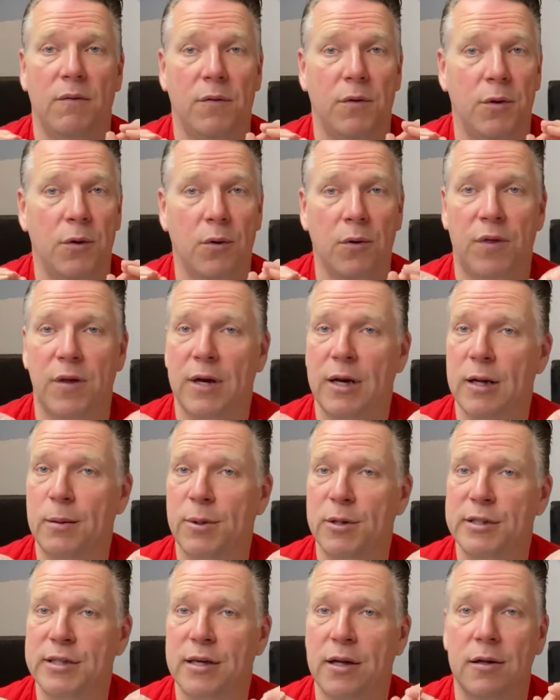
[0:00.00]
You're thinking
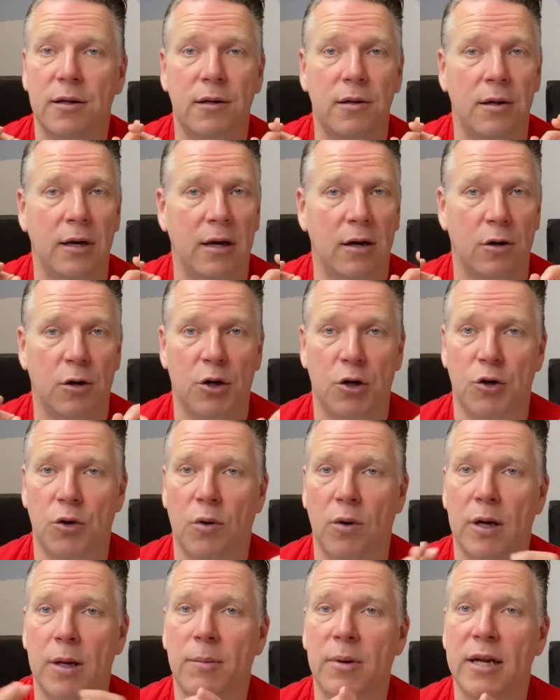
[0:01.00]
about selling, or you
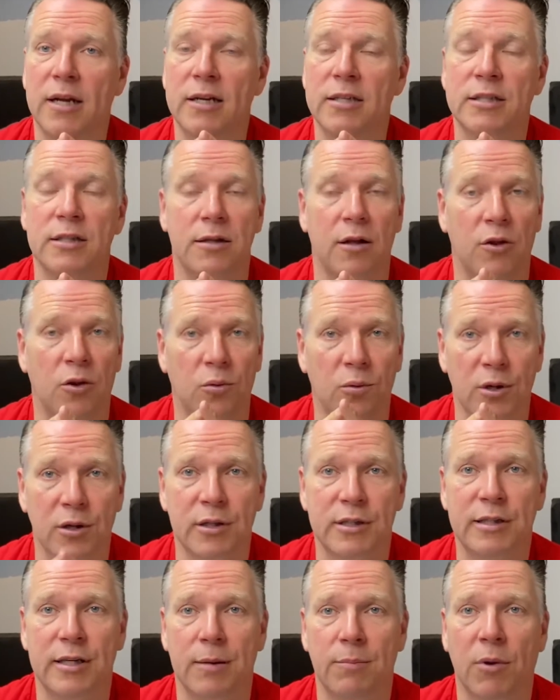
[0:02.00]
know anybody is, the real
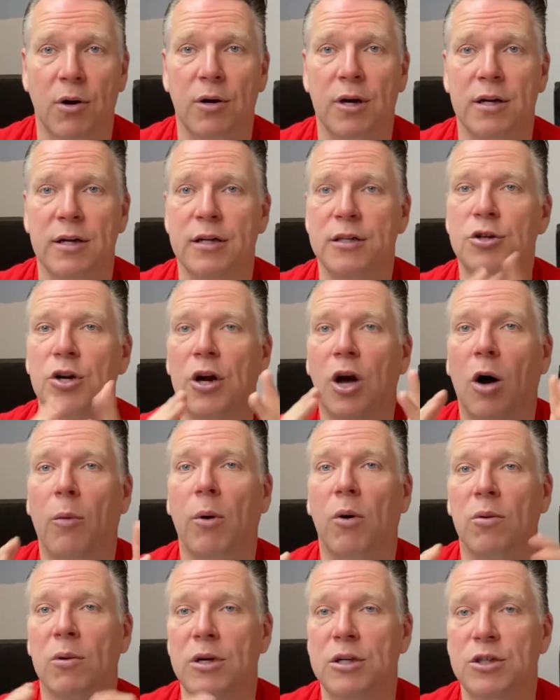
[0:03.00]
estate market needs your
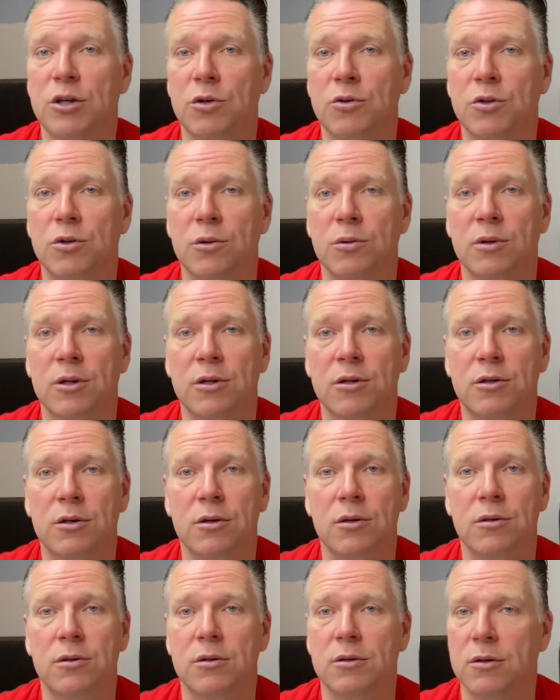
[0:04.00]
help, reach out to a
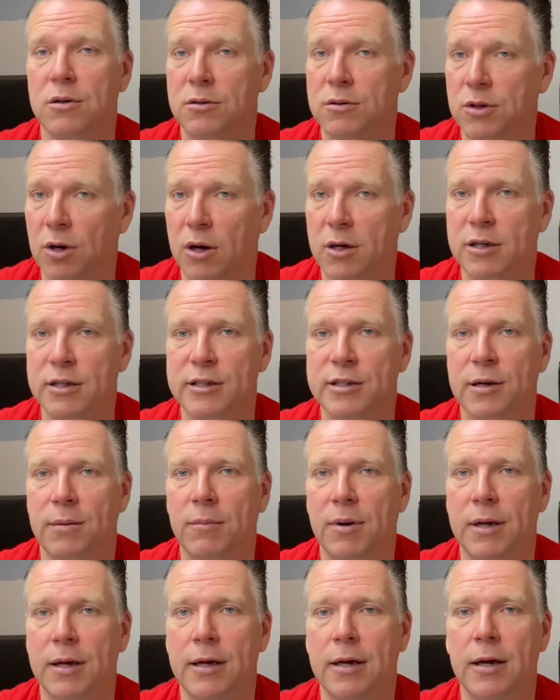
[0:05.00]
realtor, talk to
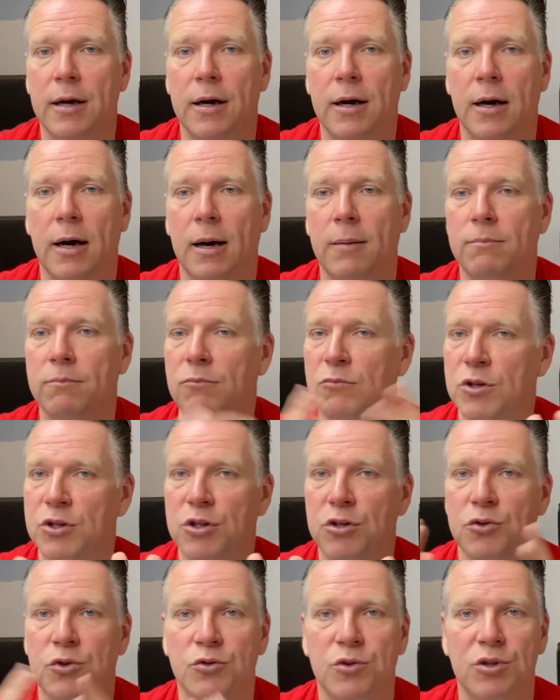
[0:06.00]
somebody,
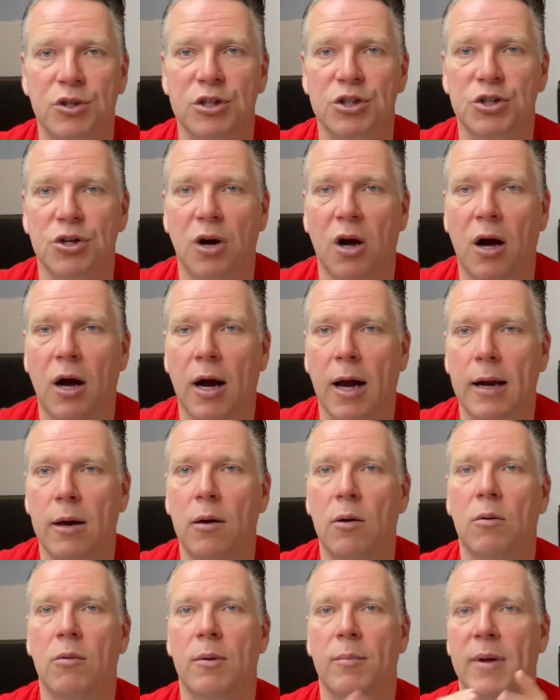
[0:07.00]
reach out to Alicia or I.
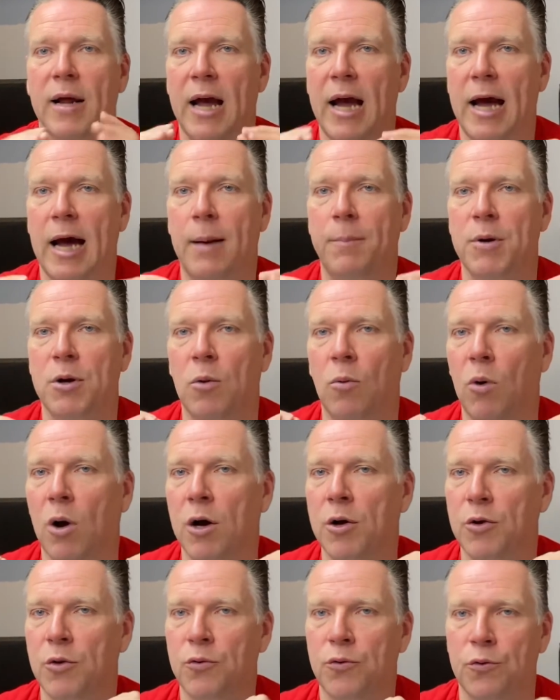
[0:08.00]
We'd be happy to
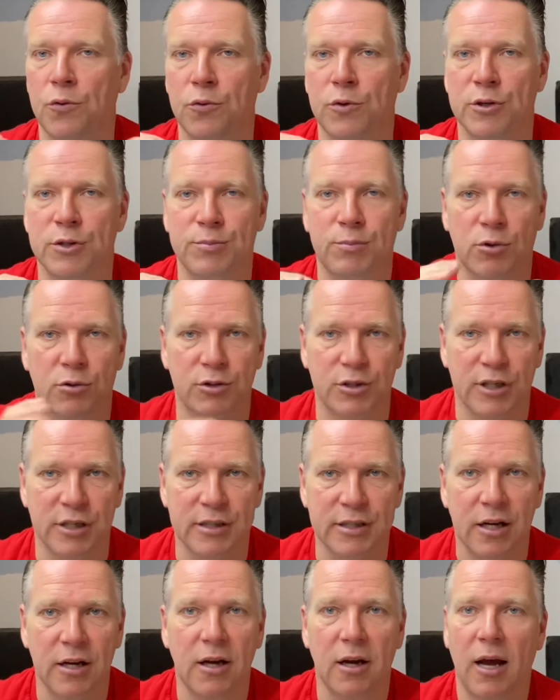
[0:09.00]
walk you through this
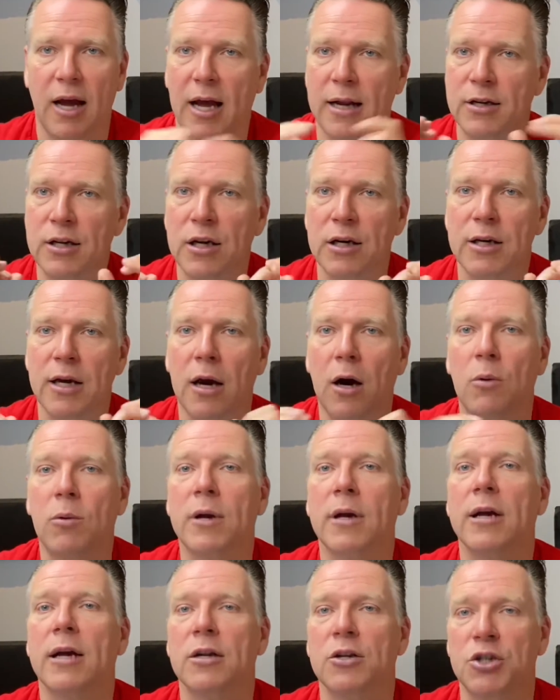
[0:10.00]
process and tell you how we
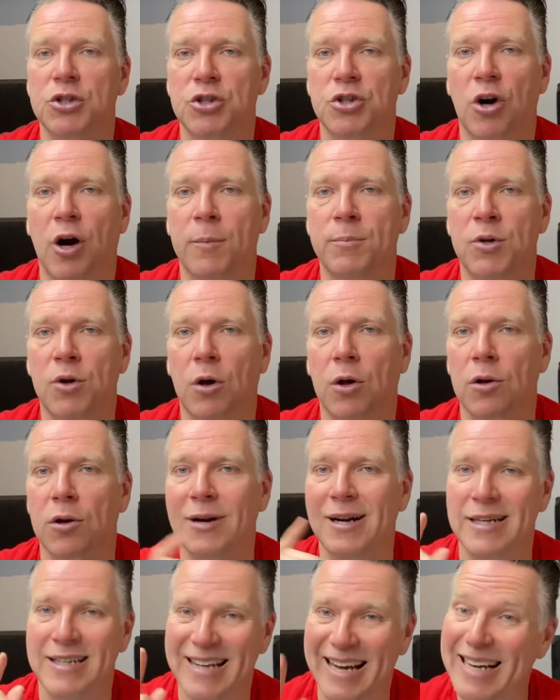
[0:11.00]
can get top
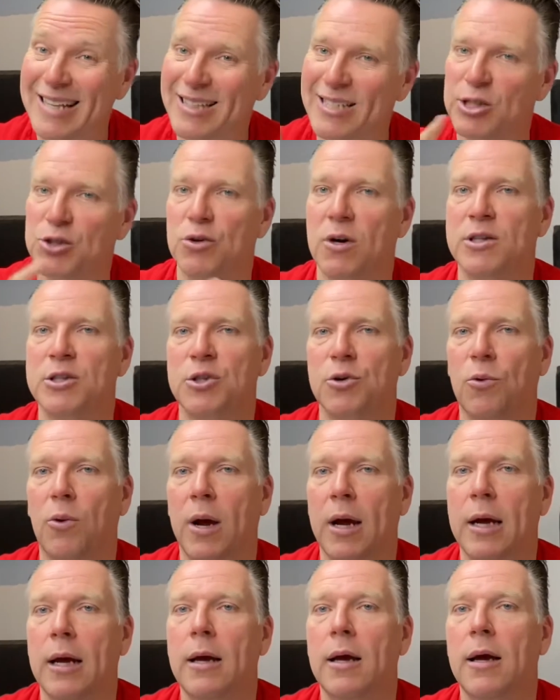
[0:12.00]
dollar, take the stress
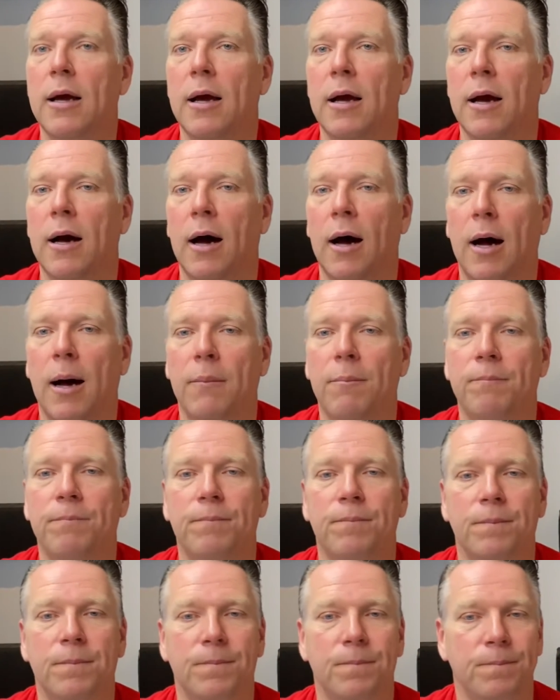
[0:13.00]
away,
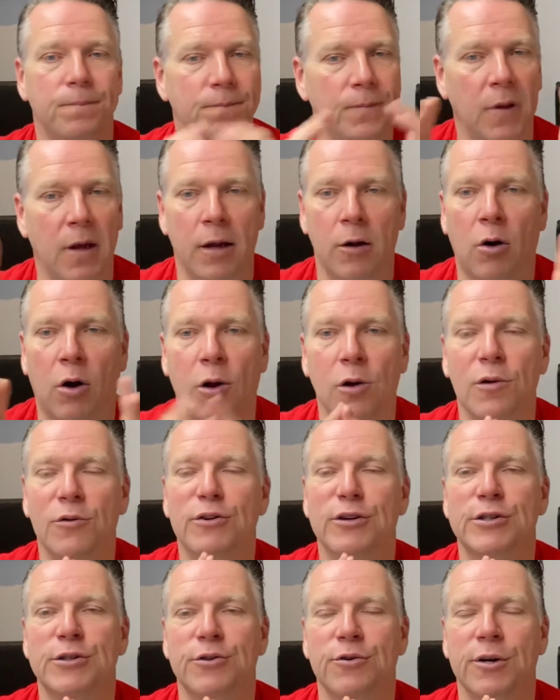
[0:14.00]
and all of
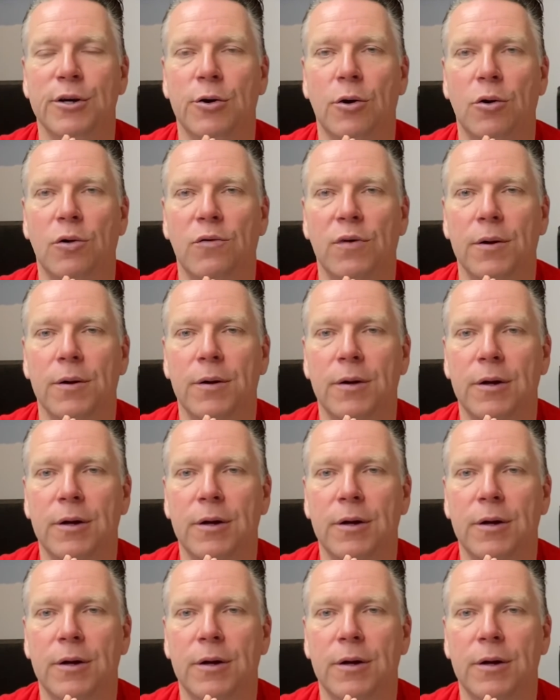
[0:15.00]
this during COVID.